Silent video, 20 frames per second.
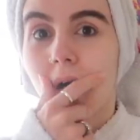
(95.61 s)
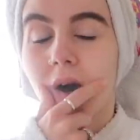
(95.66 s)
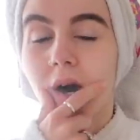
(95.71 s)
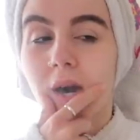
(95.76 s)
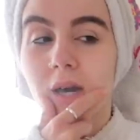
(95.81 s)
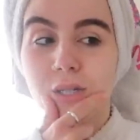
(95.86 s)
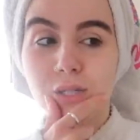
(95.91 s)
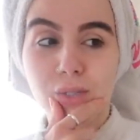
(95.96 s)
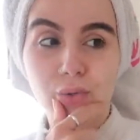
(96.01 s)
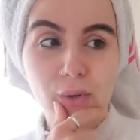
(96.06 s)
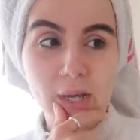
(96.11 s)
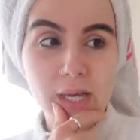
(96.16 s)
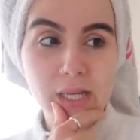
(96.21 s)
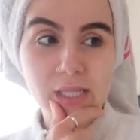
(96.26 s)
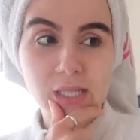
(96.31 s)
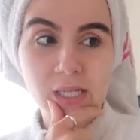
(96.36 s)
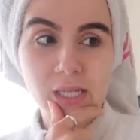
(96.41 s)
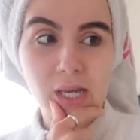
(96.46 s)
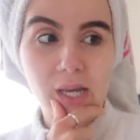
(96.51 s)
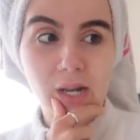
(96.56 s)

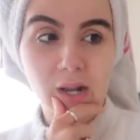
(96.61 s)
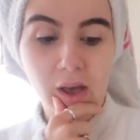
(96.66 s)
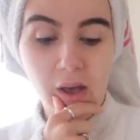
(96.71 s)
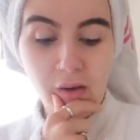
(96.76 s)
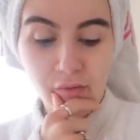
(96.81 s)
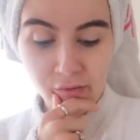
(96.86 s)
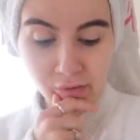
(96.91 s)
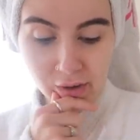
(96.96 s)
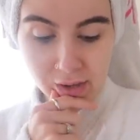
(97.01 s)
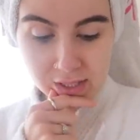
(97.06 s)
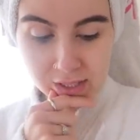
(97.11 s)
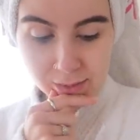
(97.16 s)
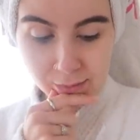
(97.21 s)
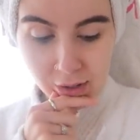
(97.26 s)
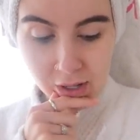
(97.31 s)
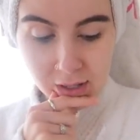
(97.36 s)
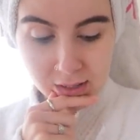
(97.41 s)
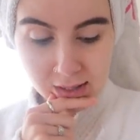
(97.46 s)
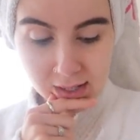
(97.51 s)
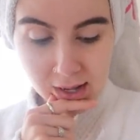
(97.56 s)
hydrating face
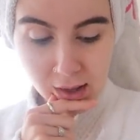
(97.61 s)
mask.